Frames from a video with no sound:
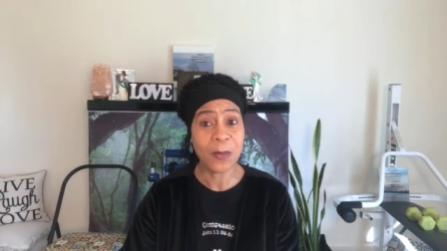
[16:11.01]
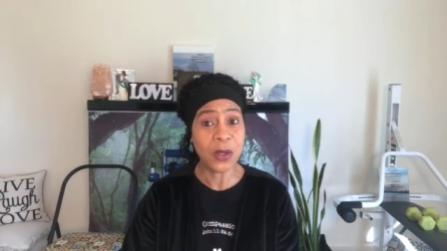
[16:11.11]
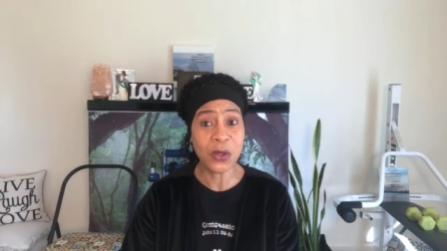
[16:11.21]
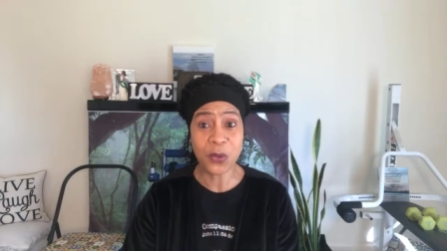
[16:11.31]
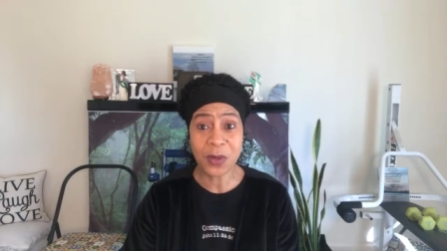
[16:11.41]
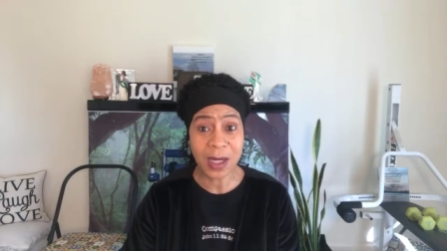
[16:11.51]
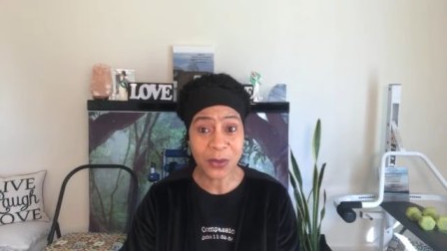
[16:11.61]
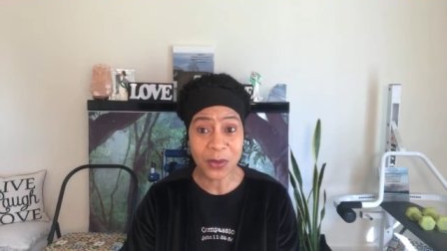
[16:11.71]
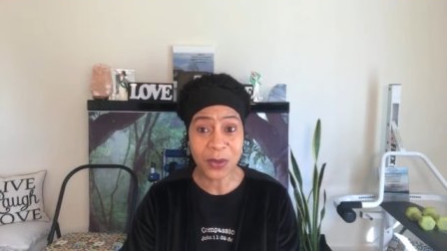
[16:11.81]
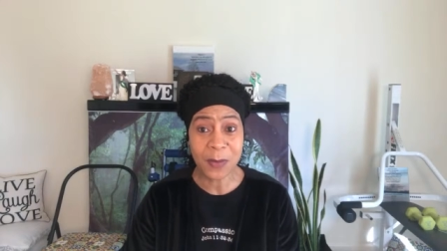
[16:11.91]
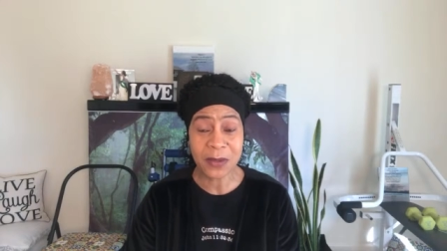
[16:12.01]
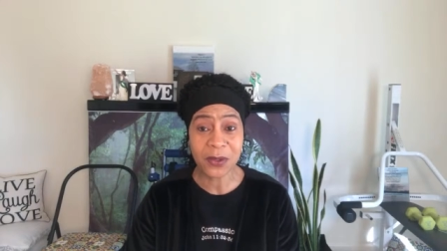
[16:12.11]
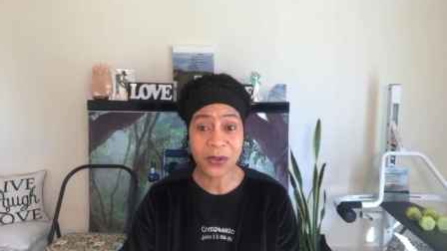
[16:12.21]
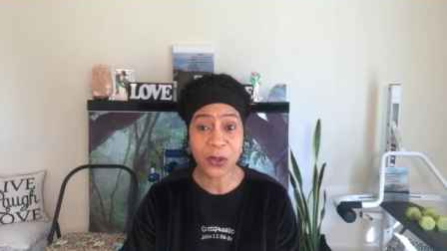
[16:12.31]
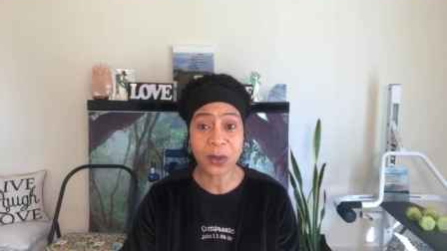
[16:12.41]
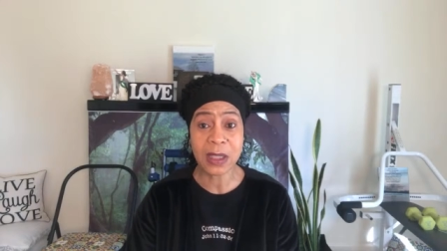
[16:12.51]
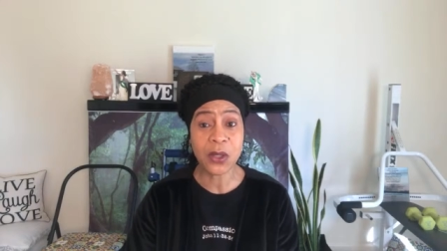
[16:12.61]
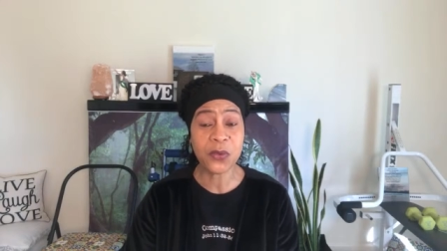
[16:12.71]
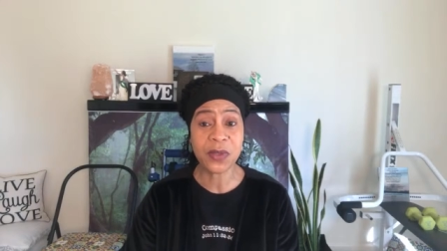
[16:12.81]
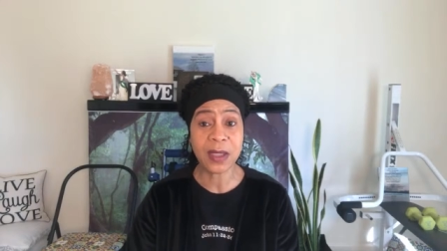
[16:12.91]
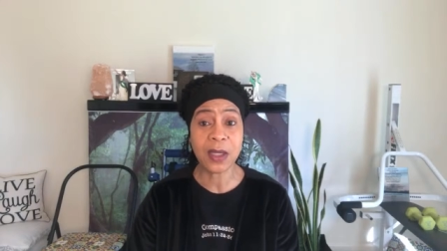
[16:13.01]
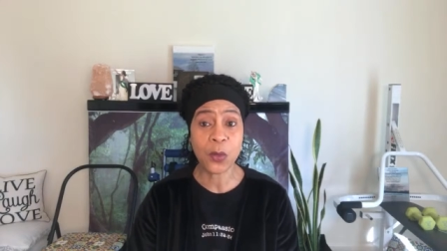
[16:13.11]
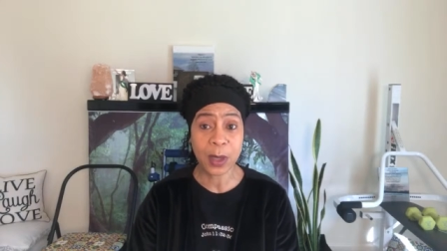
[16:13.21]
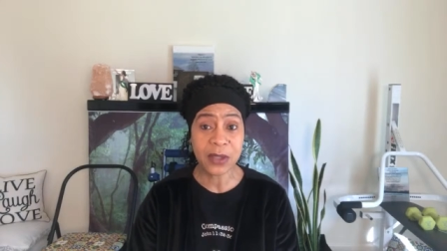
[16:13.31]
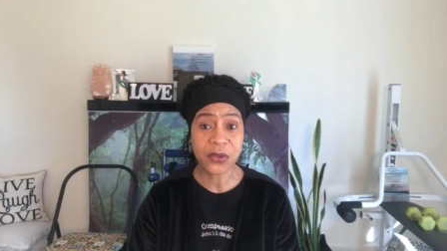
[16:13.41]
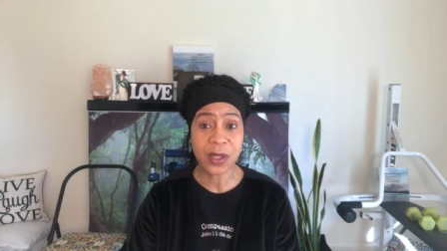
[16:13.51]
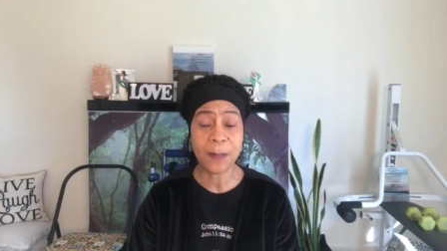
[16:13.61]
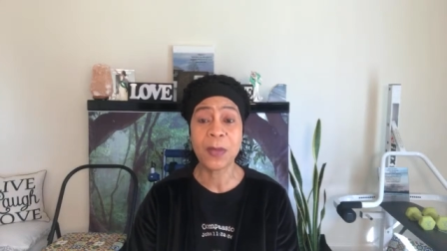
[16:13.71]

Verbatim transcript: you're not going to necessarily use that equation.